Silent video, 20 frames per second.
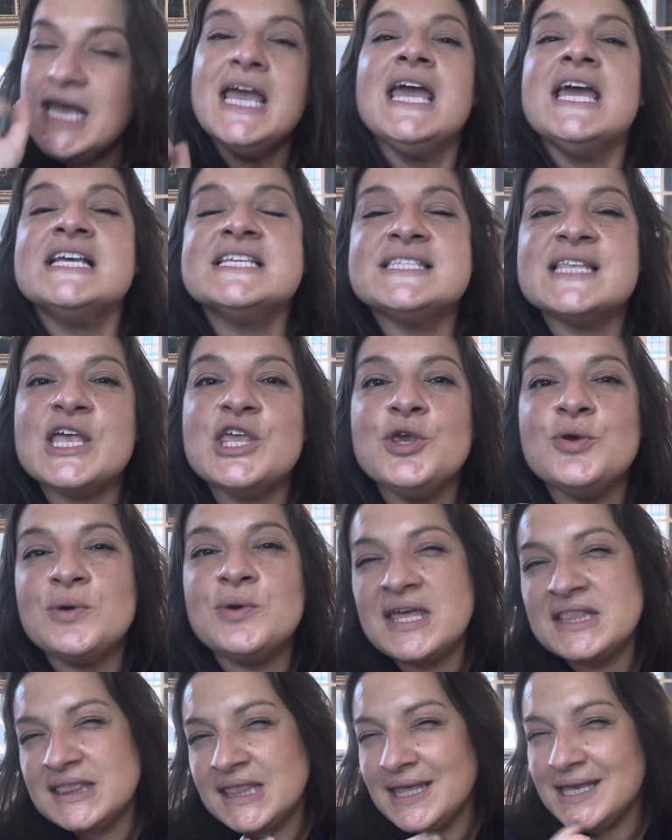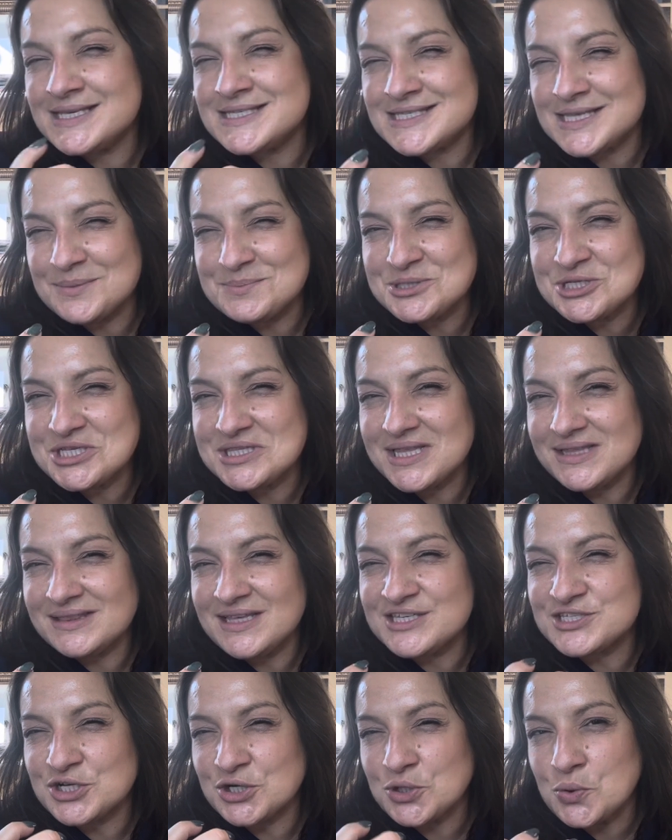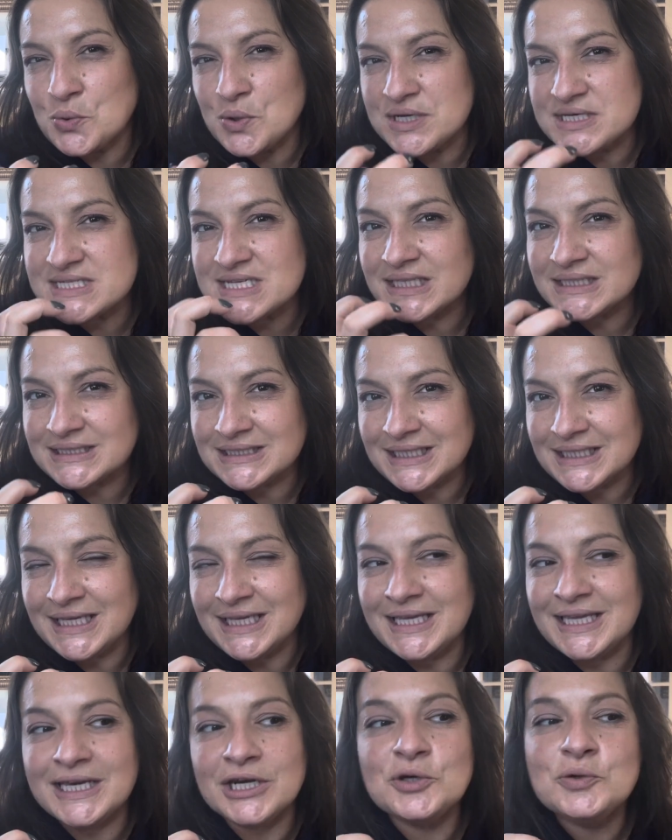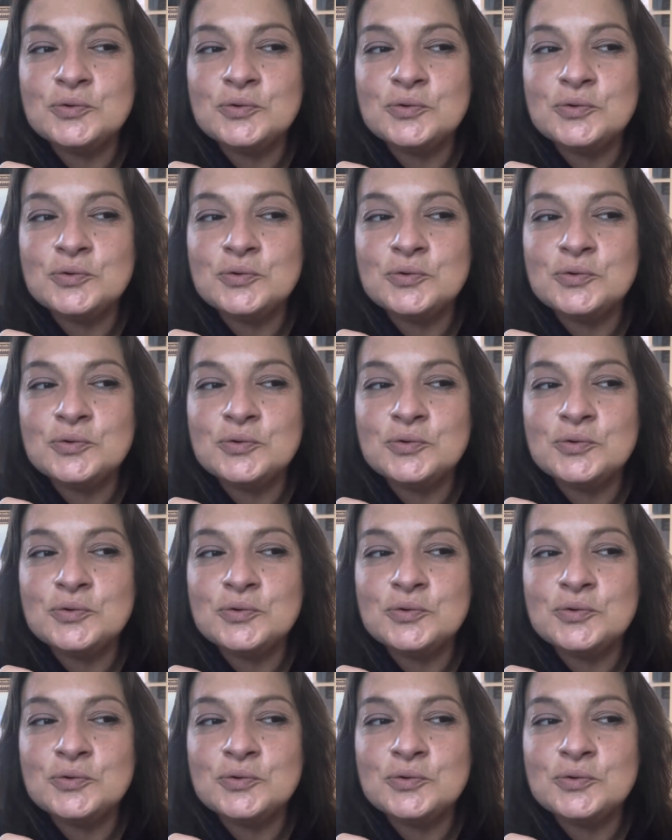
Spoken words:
is that you get the assumption that these are going to lean,